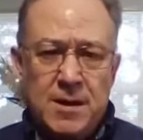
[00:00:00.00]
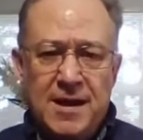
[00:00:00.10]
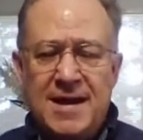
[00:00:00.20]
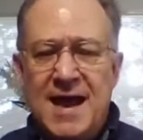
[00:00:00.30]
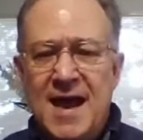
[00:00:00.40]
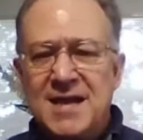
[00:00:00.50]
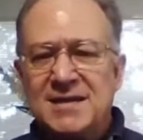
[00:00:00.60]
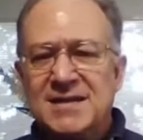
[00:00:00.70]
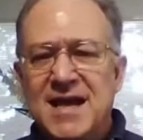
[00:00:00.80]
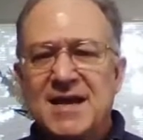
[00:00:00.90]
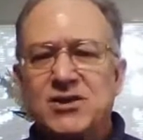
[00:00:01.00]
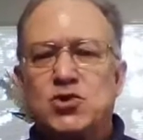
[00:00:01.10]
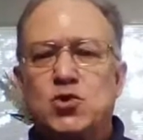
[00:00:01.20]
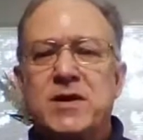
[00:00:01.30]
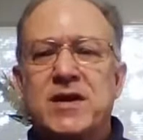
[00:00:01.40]
And as that
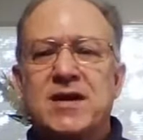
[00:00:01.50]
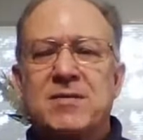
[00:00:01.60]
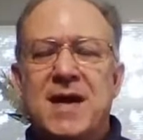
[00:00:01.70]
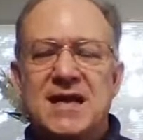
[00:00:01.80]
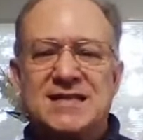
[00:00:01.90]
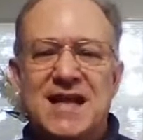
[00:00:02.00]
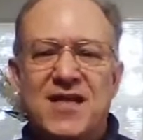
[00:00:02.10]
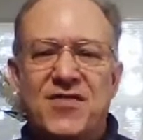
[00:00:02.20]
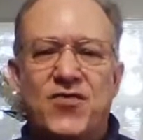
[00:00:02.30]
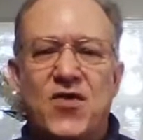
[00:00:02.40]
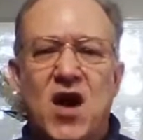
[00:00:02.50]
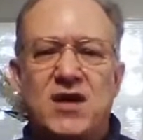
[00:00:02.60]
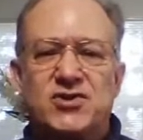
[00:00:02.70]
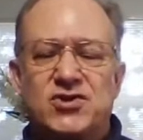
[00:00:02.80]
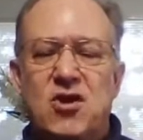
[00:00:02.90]
dream, as that
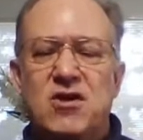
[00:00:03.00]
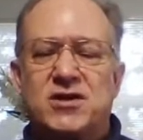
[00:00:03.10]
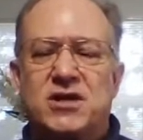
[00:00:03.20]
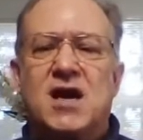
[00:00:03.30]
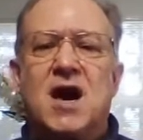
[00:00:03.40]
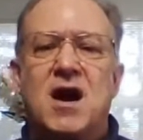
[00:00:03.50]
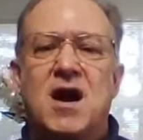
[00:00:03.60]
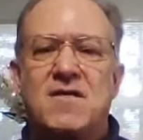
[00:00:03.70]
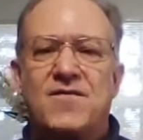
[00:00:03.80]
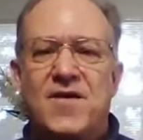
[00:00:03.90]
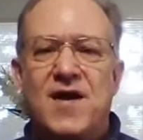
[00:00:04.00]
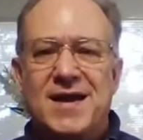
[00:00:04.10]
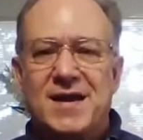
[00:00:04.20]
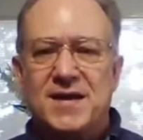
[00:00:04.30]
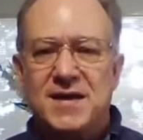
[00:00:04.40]
thought started to codify
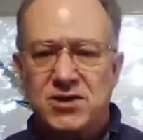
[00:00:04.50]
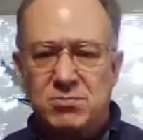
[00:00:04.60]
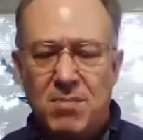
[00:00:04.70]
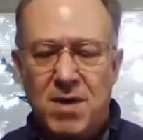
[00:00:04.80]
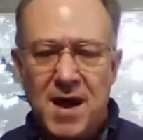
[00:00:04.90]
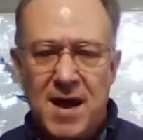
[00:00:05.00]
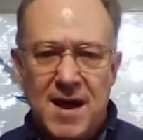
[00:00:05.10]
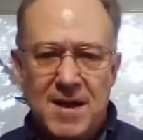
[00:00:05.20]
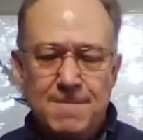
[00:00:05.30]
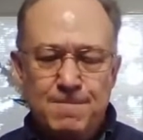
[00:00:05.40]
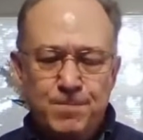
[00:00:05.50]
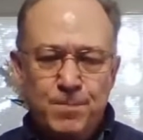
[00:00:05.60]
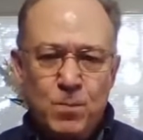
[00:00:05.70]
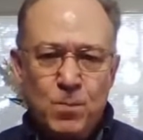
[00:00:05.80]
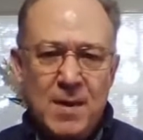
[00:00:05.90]
in his mind,
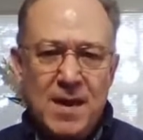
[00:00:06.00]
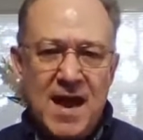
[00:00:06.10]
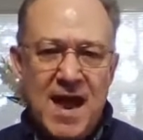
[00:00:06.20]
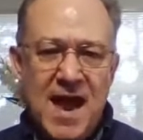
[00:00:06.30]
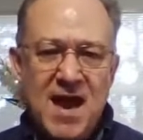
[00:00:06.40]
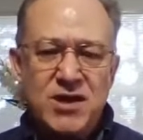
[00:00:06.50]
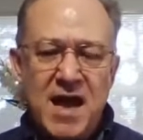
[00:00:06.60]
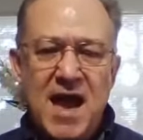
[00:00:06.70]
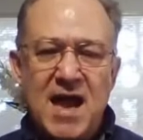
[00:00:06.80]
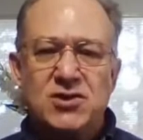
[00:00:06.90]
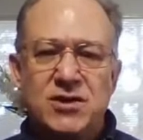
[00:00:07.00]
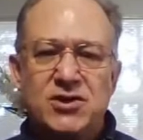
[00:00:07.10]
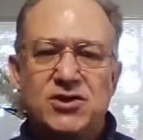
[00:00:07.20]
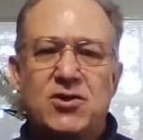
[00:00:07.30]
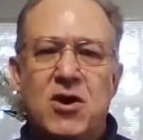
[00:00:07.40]
Ash
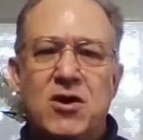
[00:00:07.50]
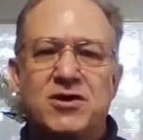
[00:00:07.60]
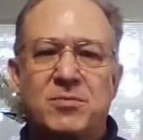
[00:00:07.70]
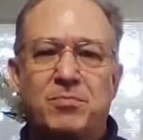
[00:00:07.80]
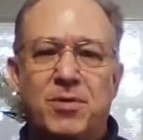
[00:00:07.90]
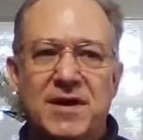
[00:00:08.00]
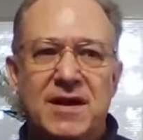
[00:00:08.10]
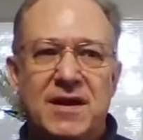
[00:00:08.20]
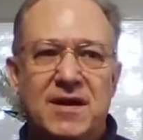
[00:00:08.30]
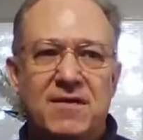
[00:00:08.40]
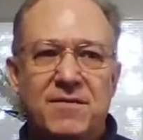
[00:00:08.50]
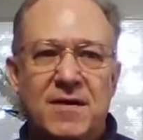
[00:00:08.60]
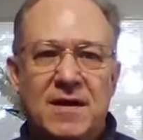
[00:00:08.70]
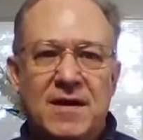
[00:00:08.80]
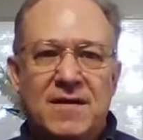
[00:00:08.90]
actually started to believe
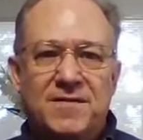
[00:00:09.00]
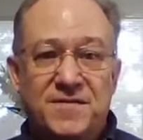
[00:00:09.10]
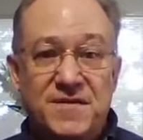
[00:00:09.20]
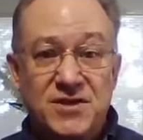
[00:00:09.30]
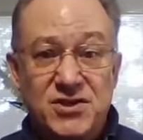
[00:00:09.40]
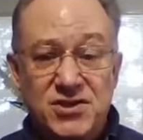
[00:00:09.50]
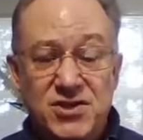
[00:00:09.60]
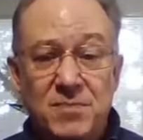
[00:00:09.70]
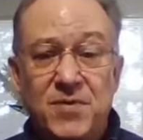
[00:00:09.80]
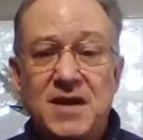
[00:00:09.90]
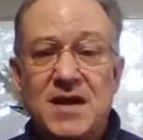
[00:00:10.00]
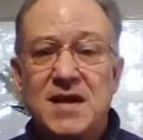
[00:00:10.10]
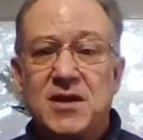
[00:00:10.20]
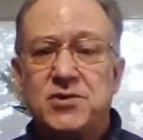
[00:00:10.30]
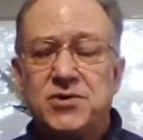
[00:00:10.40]
that this is something
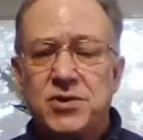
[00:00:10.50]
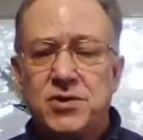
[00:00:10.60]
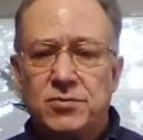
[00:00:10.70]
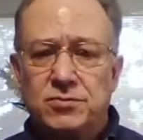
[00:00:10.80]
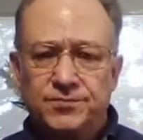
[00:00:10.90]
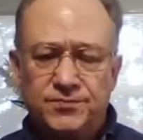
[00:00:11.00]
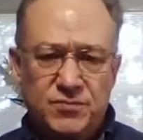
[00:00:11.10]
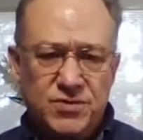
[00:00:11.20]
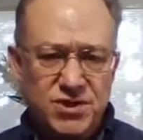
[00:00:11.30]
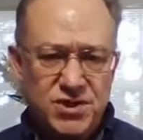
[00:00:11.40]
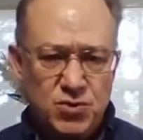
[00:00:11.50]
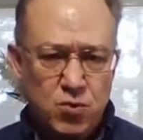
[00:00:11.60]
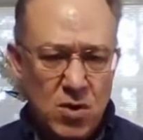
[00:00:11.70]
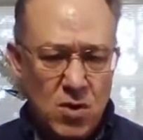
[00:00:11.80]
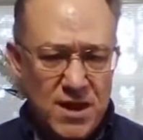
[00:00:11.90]
he can do. This is
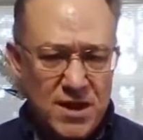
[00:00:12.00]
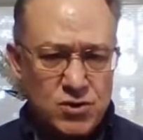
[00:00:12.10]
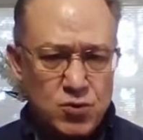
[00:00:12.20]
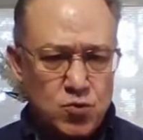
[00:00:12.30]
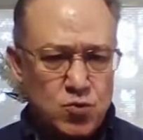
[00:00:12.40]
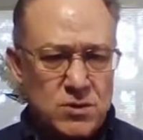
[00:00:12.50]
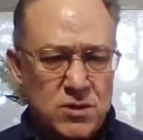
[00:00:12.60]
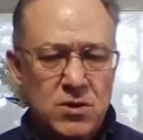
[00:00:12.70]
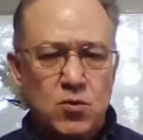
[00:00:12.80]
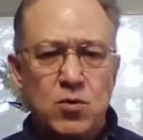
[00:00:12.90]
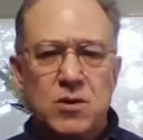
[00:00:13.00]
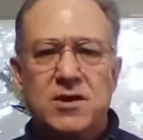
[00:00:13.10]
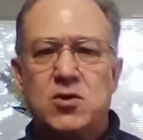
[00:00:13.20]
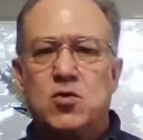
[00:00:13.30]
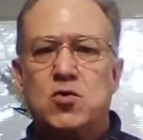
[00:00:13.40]
where it gets really,
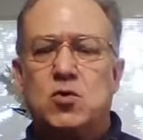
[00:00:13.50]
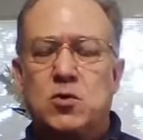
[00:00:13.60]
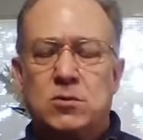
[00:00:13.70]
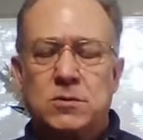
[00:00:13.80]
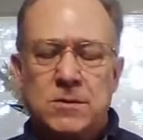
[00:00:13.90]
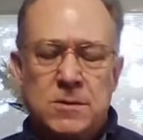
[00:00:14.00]
really cool.